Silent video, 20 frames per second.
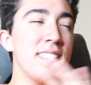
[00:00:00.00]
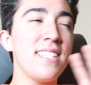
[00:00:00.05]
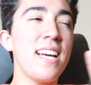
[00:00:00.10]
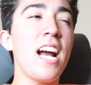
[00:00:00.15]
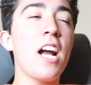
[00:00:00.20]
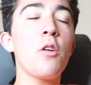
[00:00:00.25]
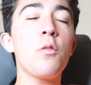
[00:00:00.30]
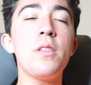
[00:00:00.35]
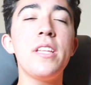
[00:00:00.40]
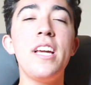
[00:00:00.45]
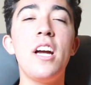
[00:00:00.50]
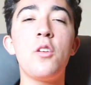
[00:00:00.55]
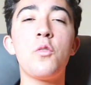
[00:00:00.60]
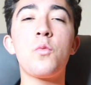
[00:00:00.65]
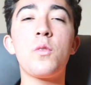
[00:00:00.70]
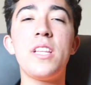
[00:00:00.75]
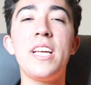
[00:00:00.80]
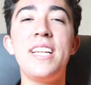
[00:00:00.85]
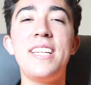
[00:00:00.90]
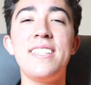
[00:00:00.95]
entirely
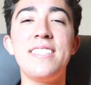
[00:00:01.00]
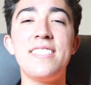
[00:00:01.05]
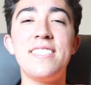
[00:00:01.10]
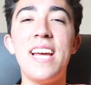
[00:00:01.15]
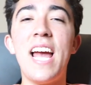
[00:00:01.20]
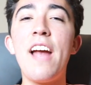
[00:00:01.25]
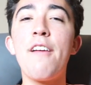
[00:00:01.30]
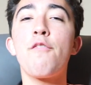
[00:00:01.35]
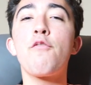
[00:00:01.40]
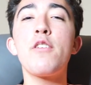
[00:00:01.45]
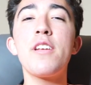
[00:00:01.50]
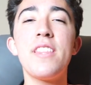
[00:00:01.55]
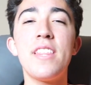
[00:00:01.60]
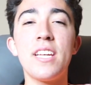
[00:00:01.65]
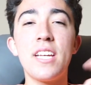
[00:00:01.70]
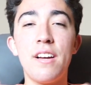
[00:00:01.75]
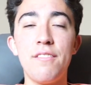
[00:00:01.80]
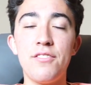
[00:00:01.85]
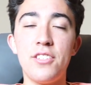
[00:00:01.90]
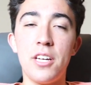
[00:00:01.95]
unrelated to
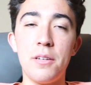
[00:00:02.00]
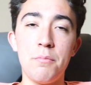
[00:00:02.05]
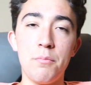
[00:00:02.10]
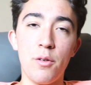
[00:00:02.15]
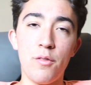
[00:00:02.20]
everything I've done